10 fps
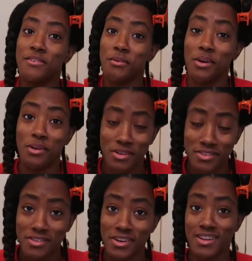word on the
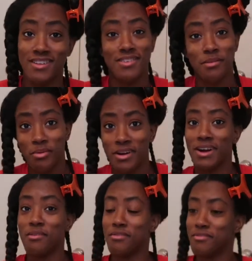street is the braid
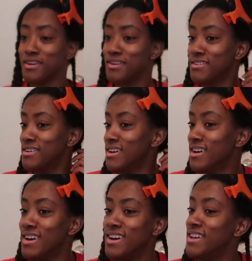out will fail,
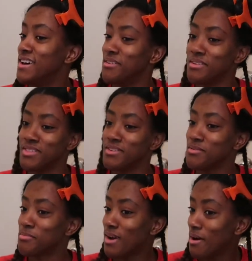and I don't need those
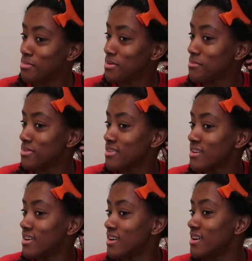problems.
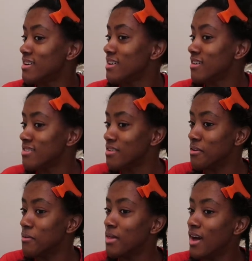Alright, y'all,
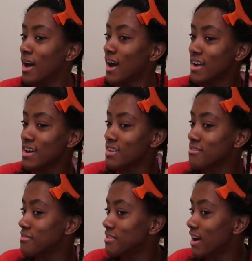so I could
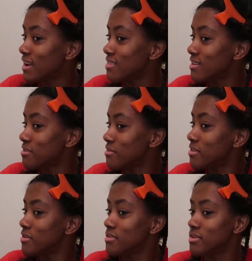have got a little
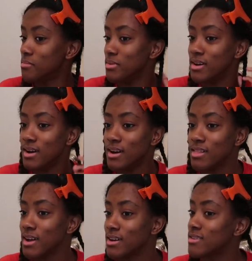closer, but
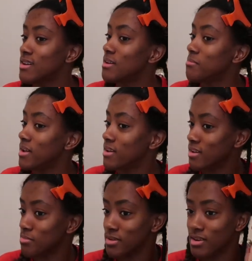like I said, I'm not an
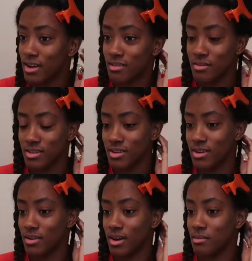expert. I don't really
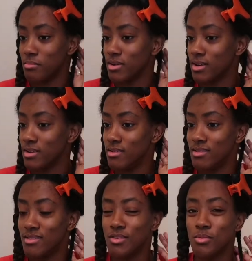know how to braid
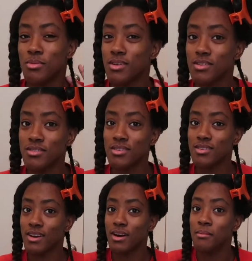super close to the
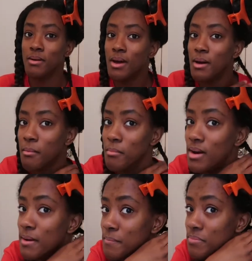scalp,
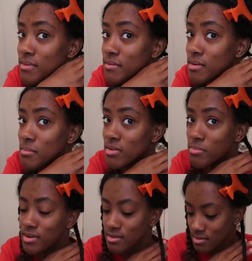but for the most
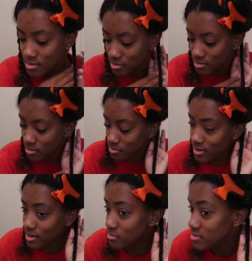part, it's a cool little
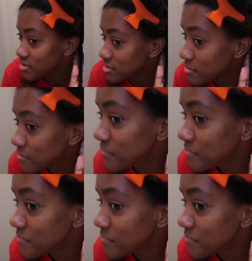braid. Let me show you.